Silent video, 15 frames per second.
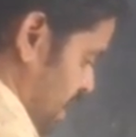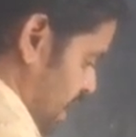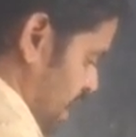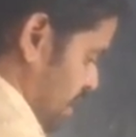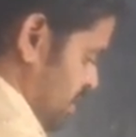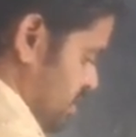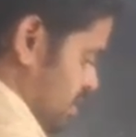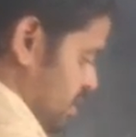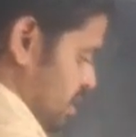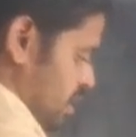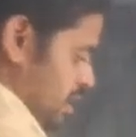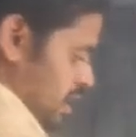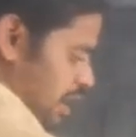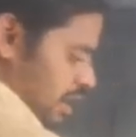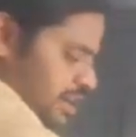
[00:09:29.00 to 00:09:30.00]
plants
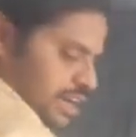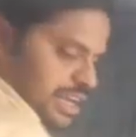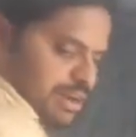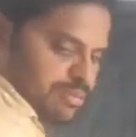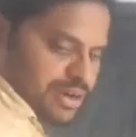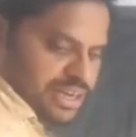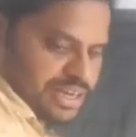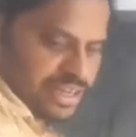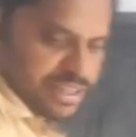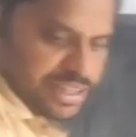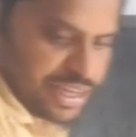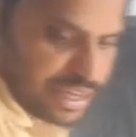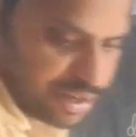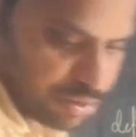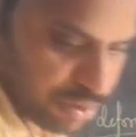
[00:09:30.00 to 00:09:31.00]
are day by day
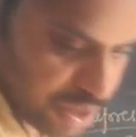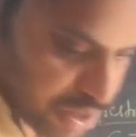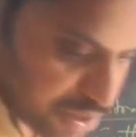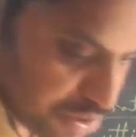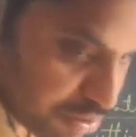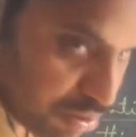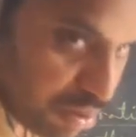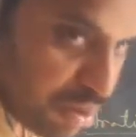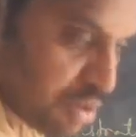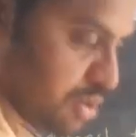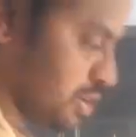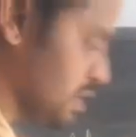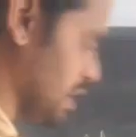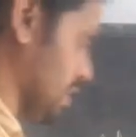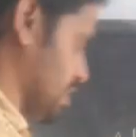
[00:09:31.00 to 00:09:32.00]
they are going to
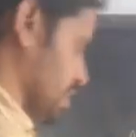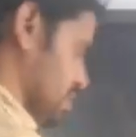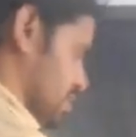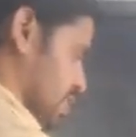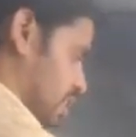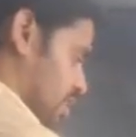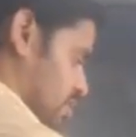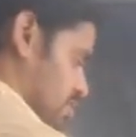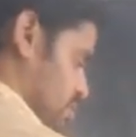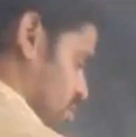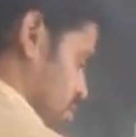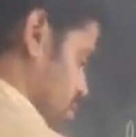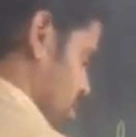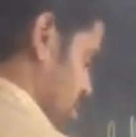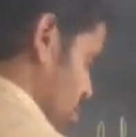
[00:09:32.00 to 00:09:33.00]
cut it
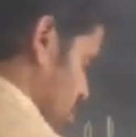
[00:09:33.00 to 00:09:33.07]
down,